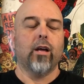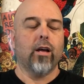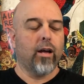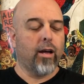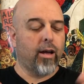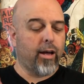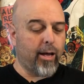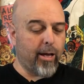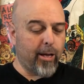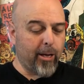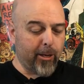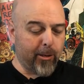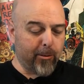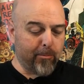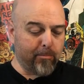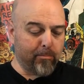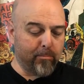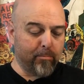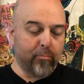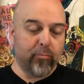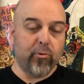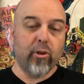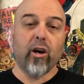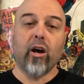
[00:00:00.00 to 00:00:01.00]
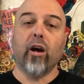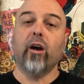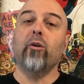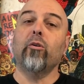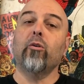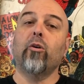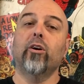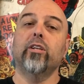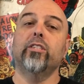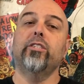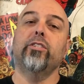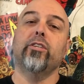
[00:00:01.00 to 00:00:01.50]
No,
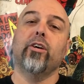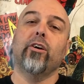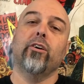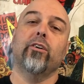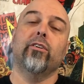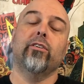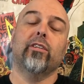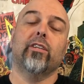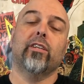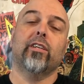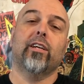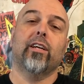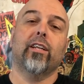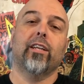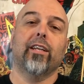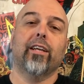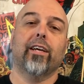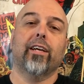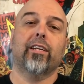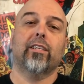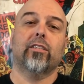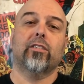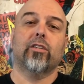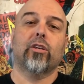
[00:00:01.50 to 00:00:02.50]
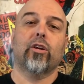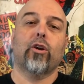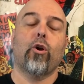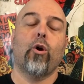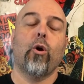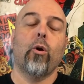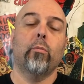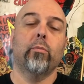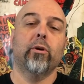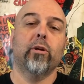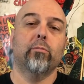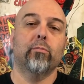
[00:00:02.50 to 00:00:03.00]
I don't collect
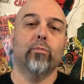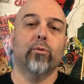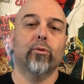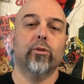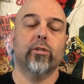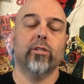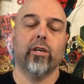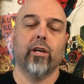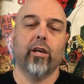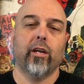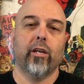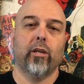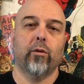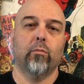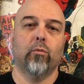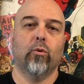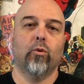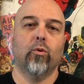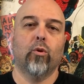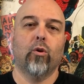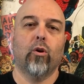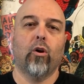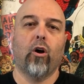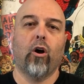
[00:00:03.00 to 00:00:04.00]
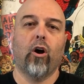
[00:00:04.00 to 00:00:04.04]
comic books anymore.